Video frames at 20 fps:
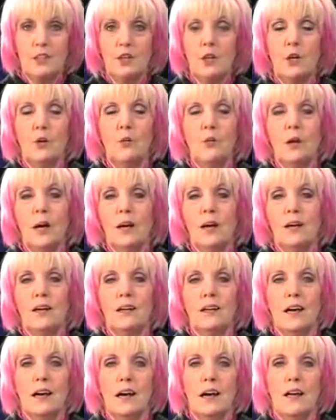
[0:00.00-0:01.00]
And you know,
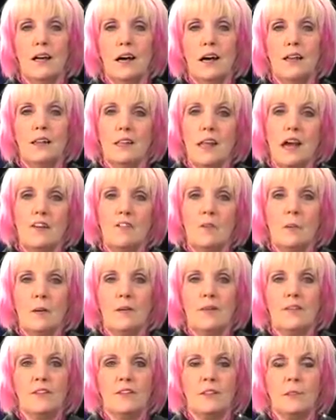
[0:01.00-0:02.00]
I laugh
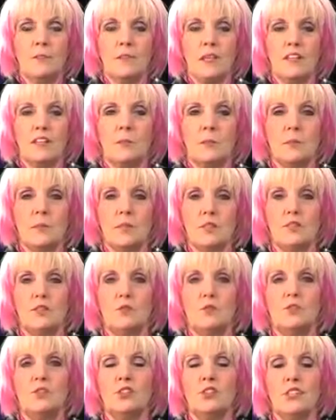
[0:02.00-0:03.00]
about this sometimes
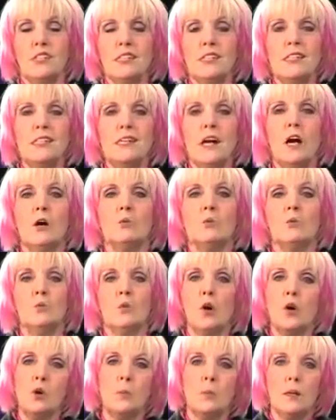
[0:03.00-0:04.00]
because you see
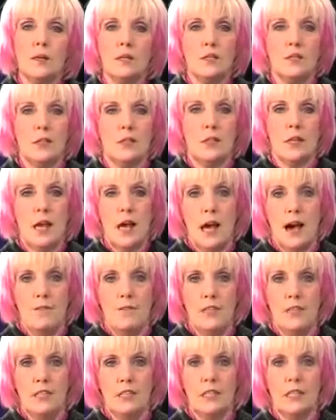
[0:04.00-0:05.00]
aromas in
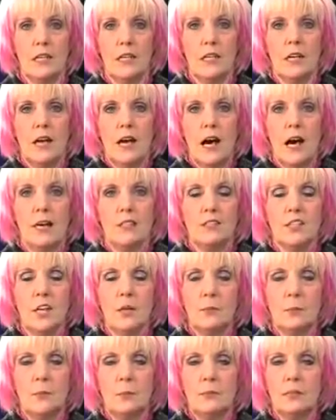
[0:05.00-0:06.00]
heaven. I
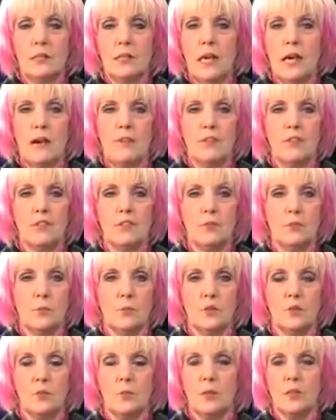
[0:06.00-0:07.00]
tell people in heaven
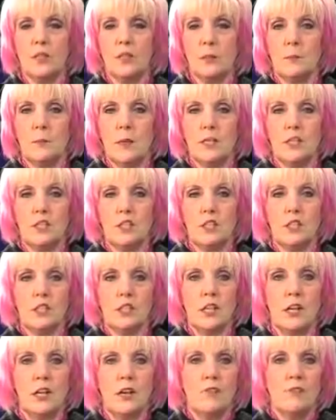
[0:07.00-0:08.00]
there's more than one
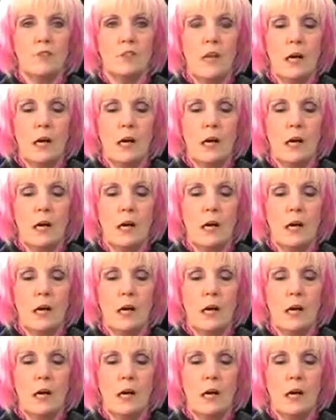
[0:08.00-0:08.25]
dimension.